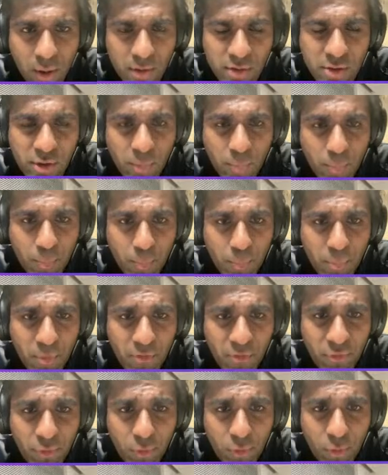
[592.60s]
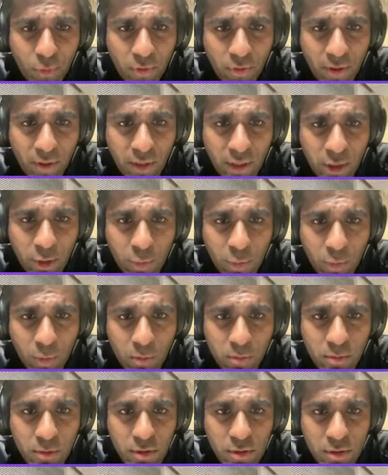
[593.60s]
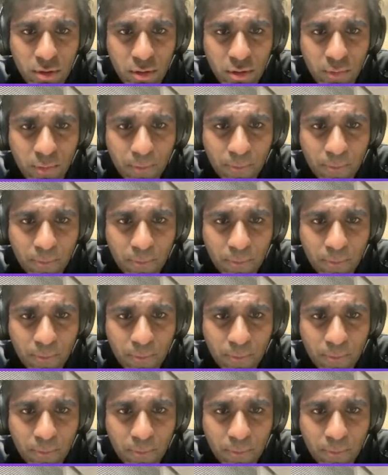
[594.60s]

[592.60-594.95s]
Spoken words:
so before the equals,